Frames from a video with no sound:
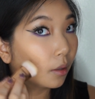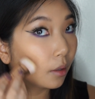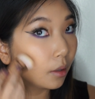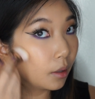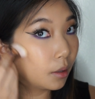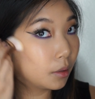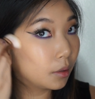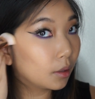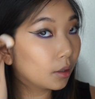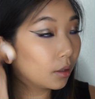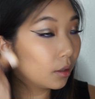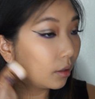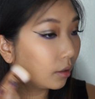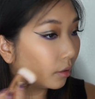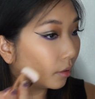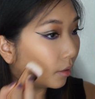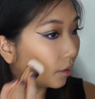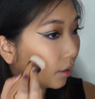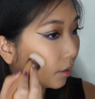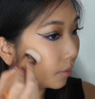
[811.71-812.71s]
and the
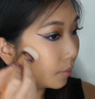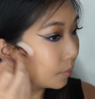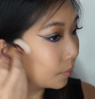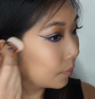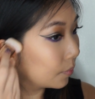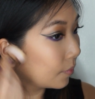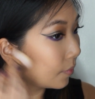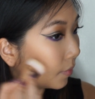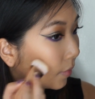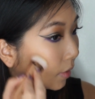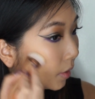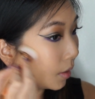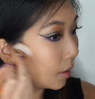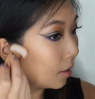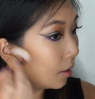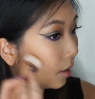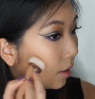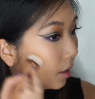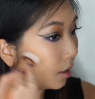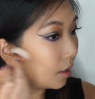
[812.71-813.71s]
other.
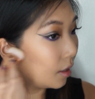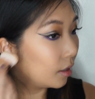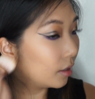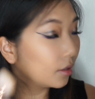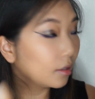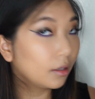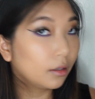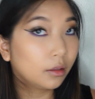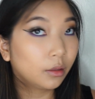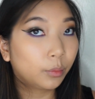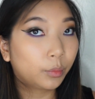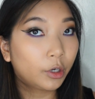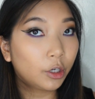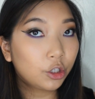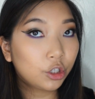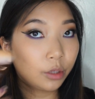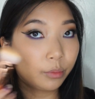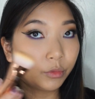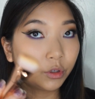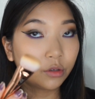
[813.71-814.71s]
And the
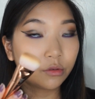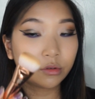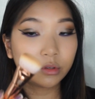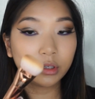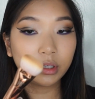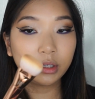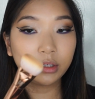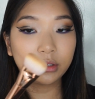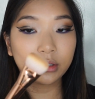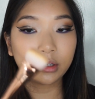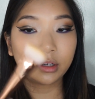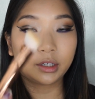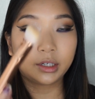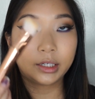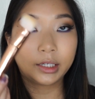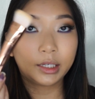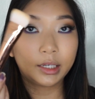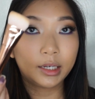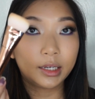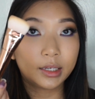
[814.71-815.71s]
brush I'm using,
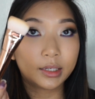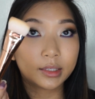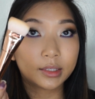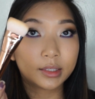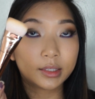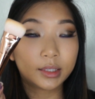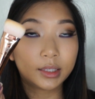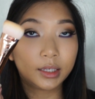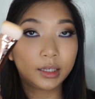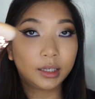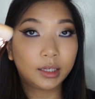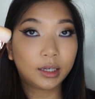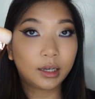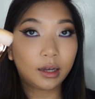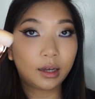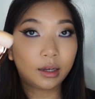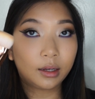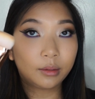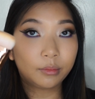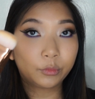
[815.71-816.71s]
is the
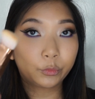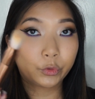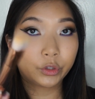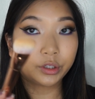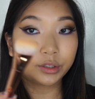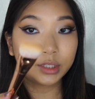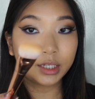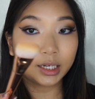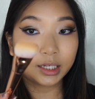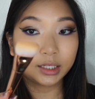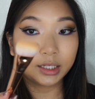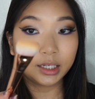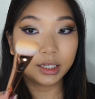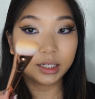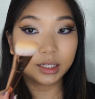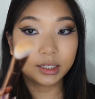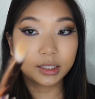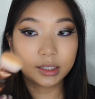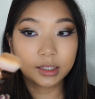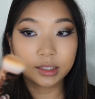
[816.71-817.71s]
Real
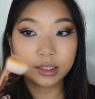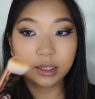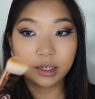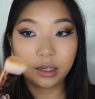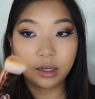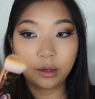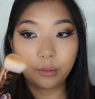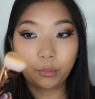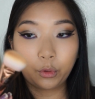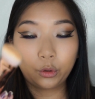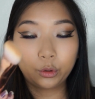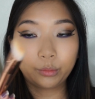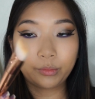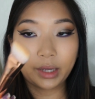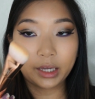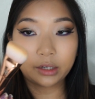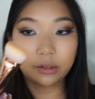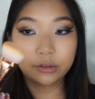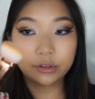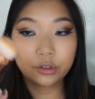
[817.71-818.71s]
Techniques Bold
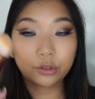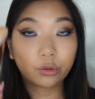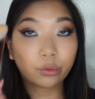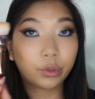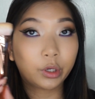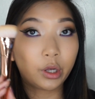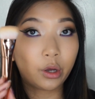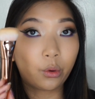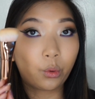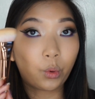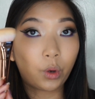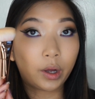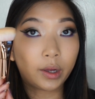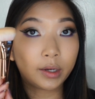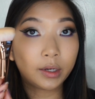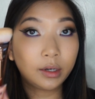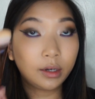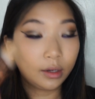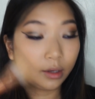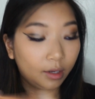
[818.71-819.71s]
Metals
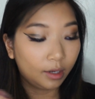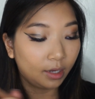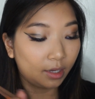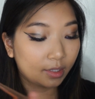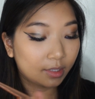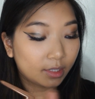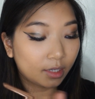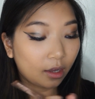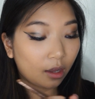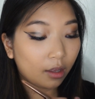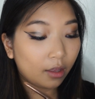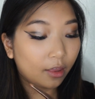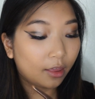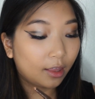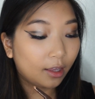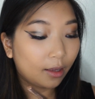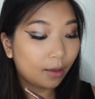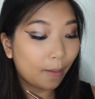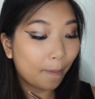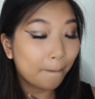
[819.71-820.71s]
301. It's
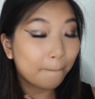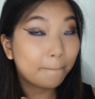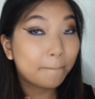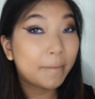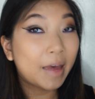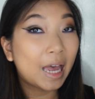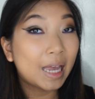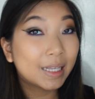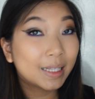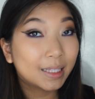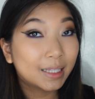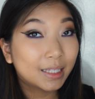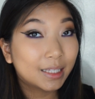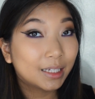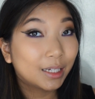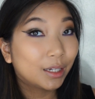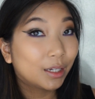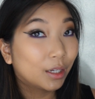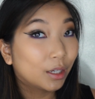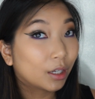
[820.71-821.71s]
the best
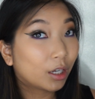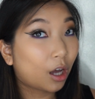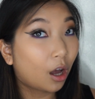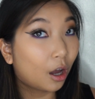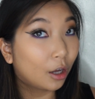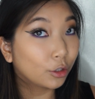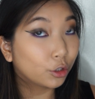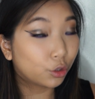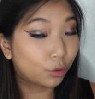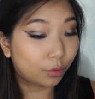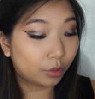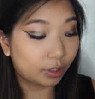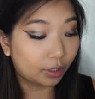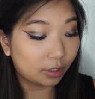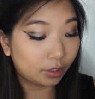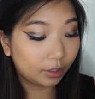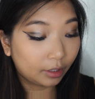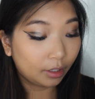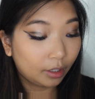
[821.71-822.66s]
contour